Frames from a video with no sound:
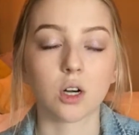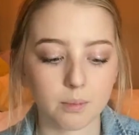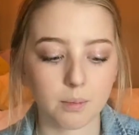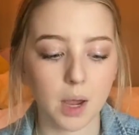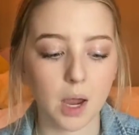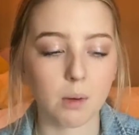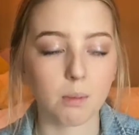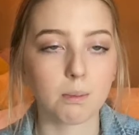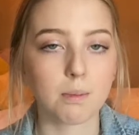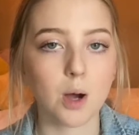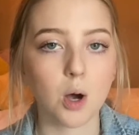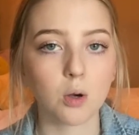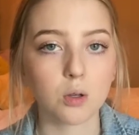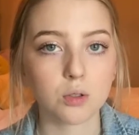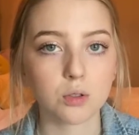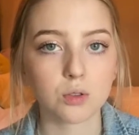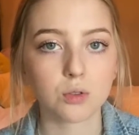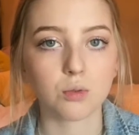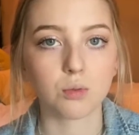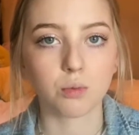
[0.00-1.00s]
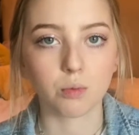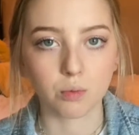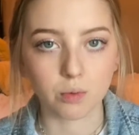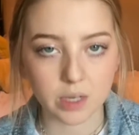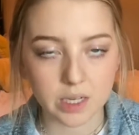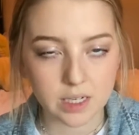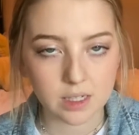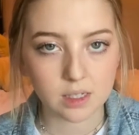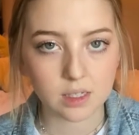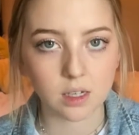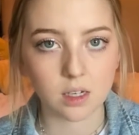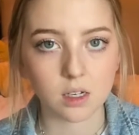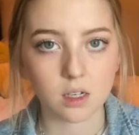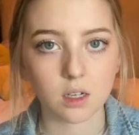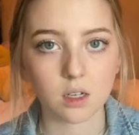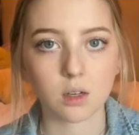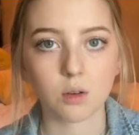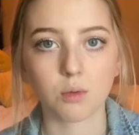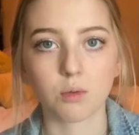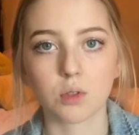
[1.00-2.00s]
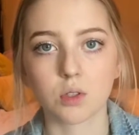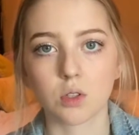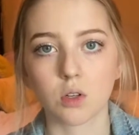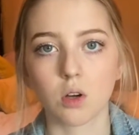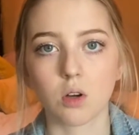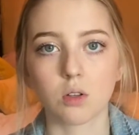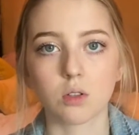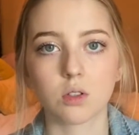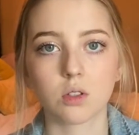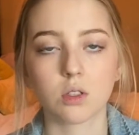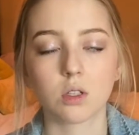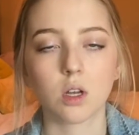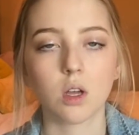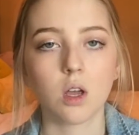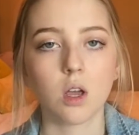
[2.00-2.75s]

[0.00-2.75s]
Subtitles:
my most recent results,